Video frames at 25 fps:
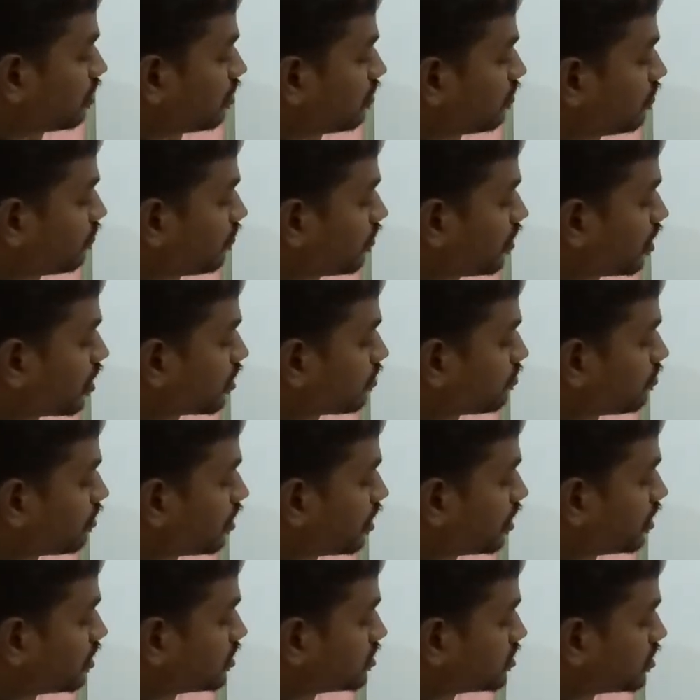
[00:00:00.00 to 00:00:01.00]
formula
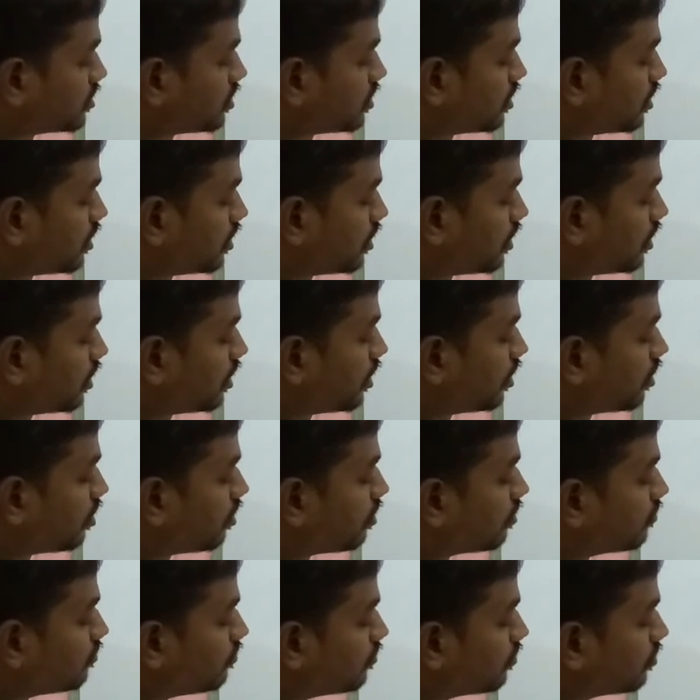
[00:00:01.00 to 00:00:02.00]
is T
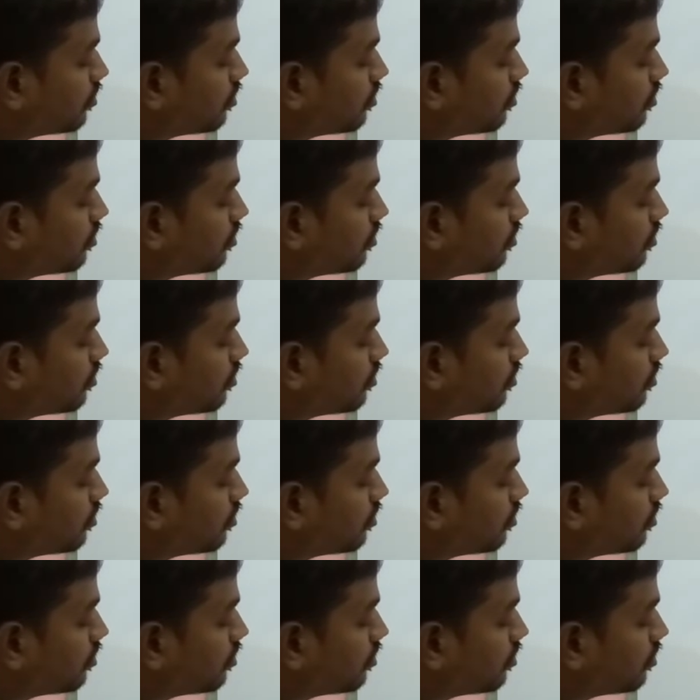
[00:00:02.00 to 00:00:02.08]
of